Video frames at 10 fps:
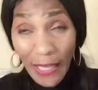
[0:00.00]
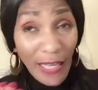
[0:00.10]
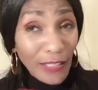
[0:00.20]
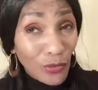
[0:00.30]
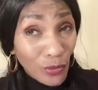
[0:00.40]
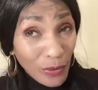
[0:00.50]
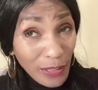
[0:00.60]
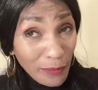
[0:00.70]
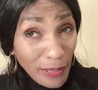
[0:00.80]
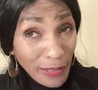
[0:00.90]
I know it
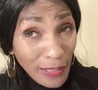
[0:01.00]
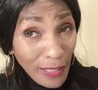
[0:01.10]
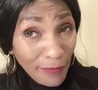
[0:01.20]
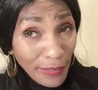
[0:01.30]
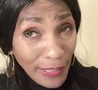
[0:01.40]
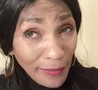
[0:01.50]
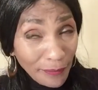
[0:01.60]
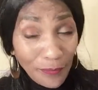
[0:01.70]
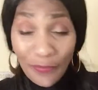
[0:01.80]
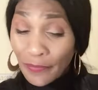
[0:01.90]
smells lovely,
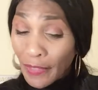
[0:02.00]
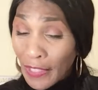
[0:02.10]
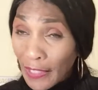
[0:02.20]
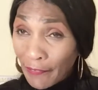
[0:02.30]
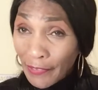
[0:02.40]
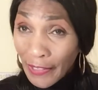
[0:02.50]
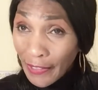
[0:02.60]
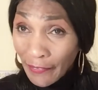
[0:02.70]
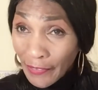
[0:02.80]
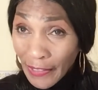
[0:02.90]
lovely,
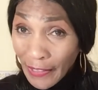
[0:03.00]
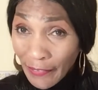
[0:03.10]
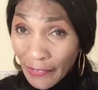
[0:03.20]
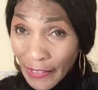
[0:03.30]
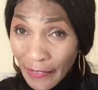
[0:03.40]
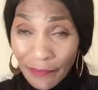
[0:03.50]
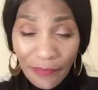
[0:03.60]
lovely, lovely.